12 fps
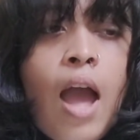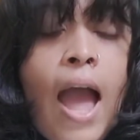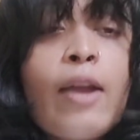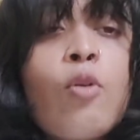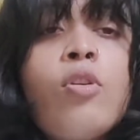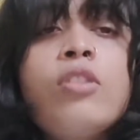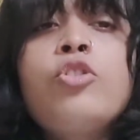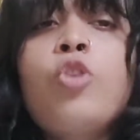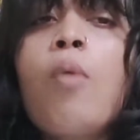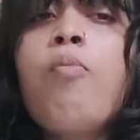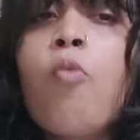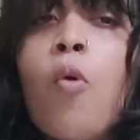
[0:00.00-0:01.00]
couldn't
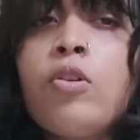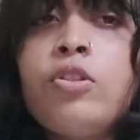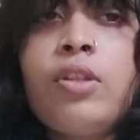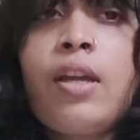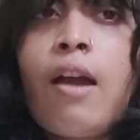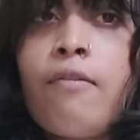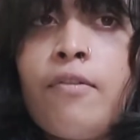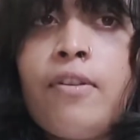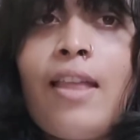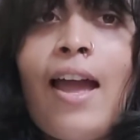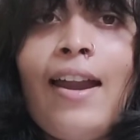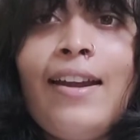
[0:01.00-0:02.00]
stop watching after
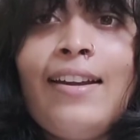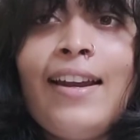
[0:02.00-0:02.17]
that.